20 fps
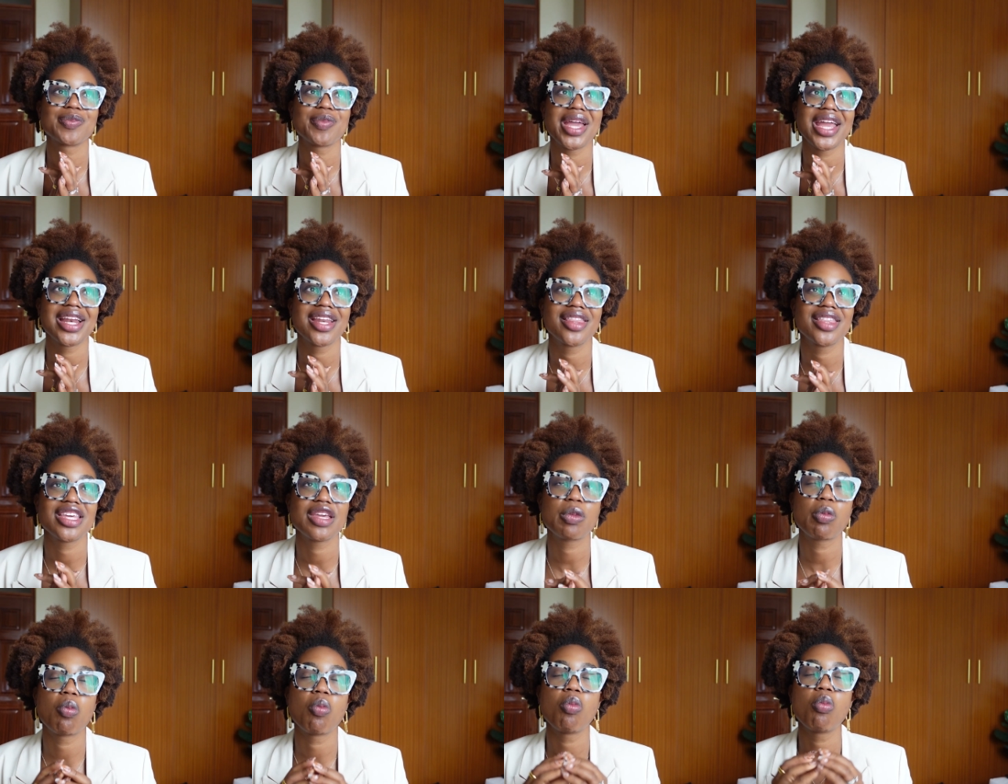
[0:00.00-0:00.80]
made
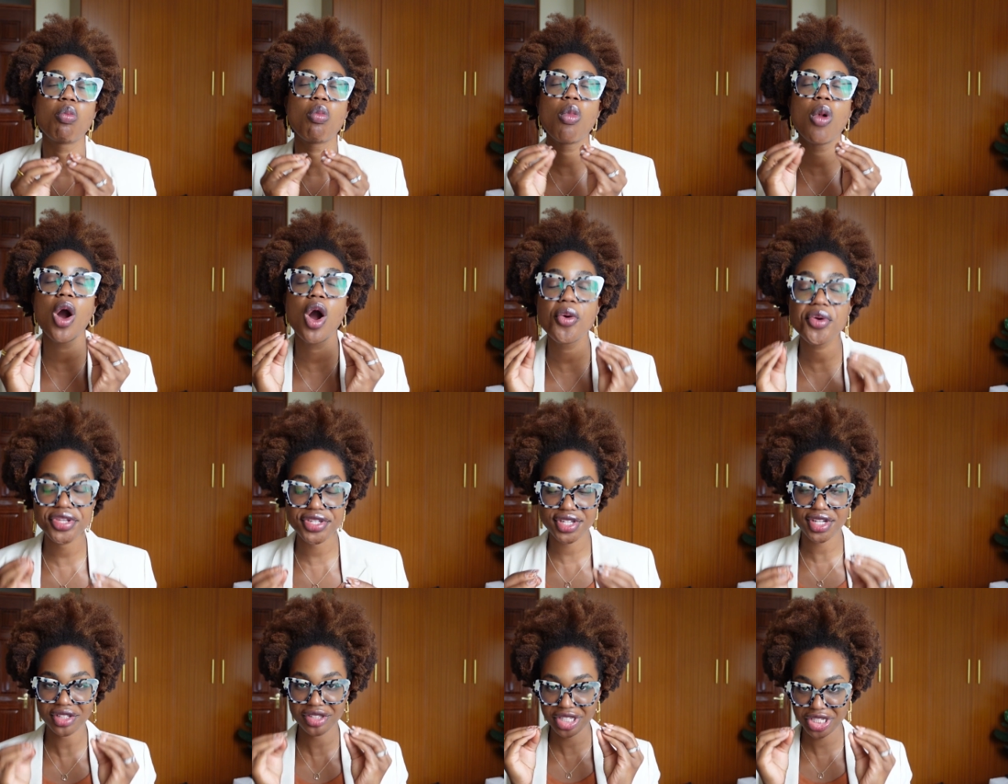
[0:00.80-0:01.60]
the
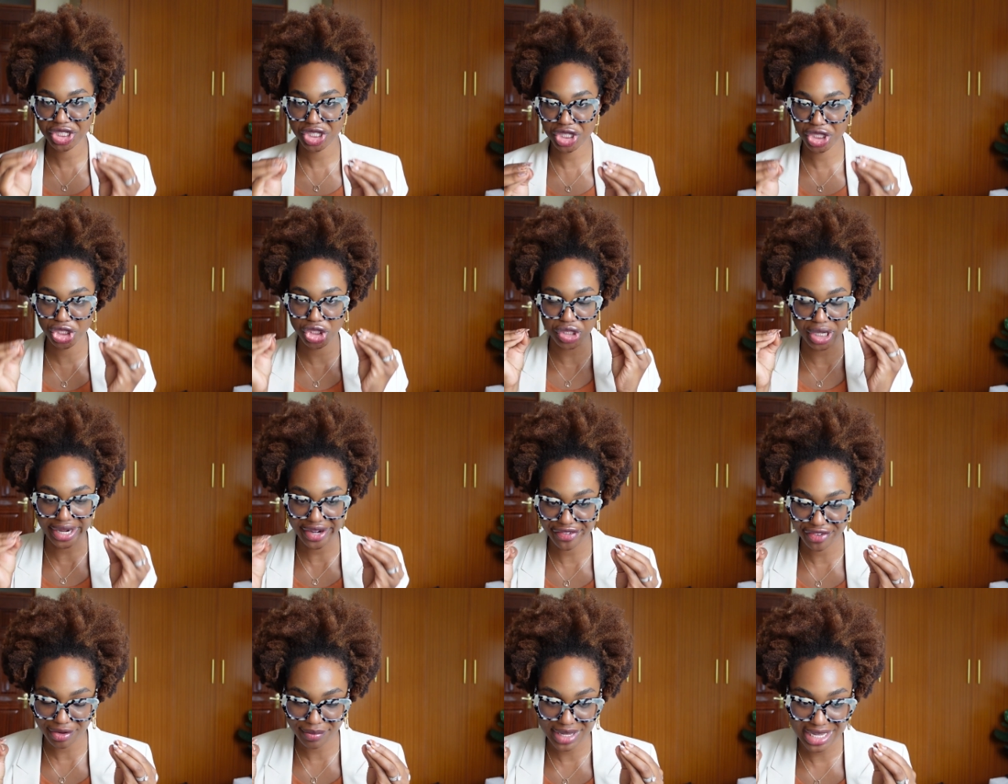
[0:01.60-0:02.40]
most delicious drink
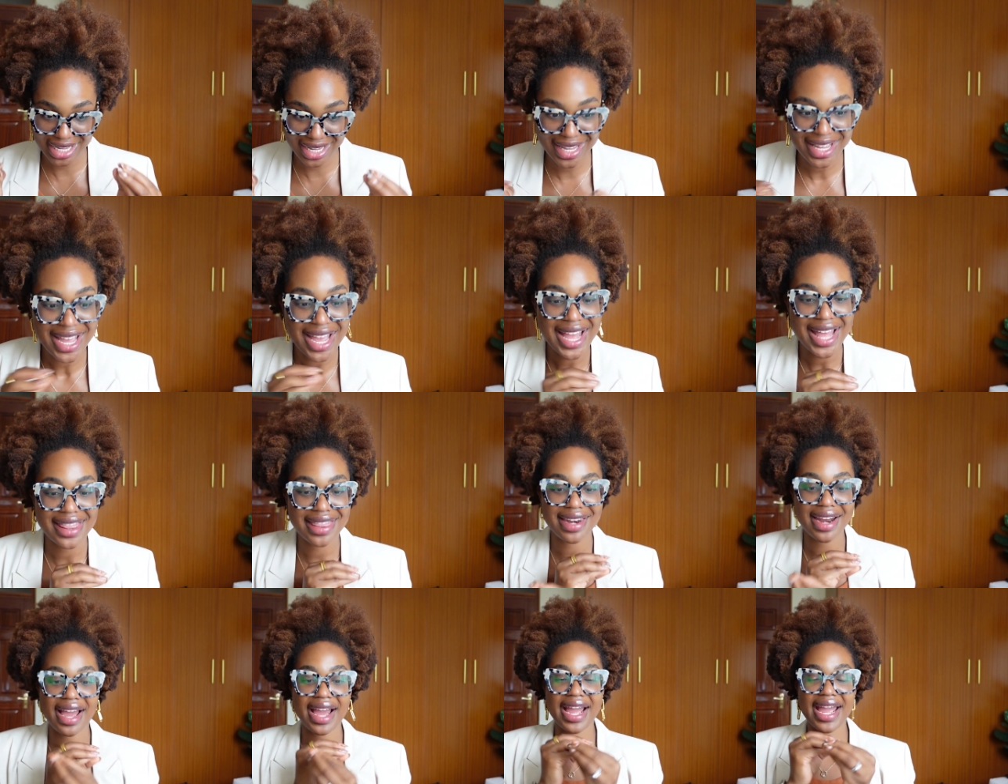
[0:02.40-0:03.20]
for me
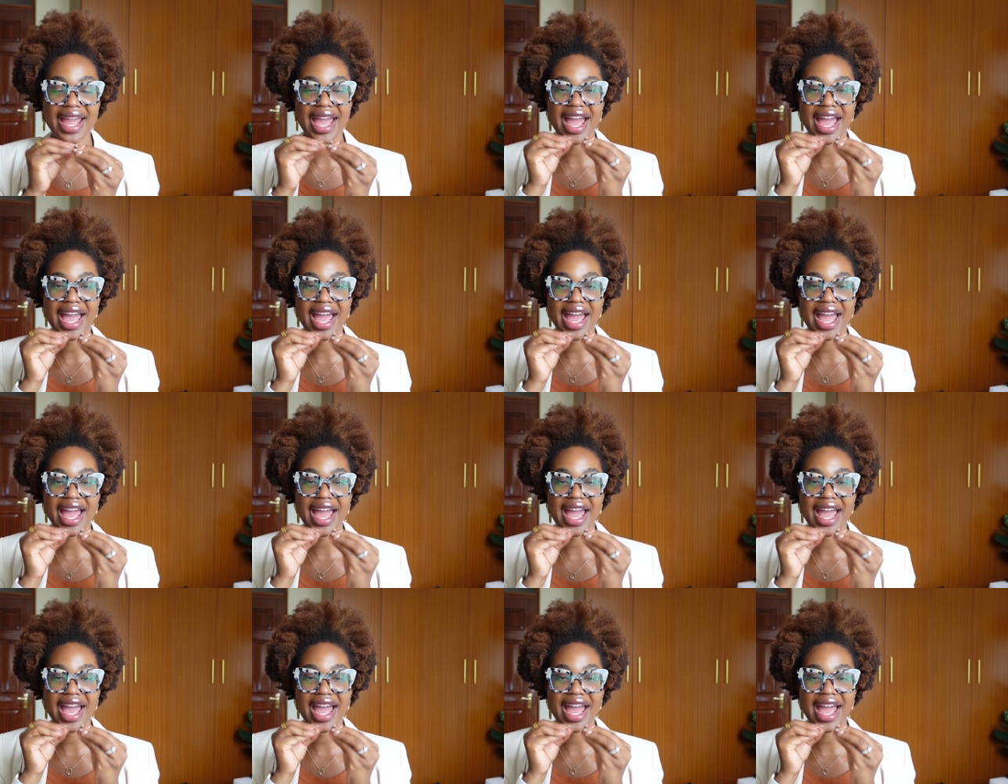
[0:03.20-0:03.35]
that I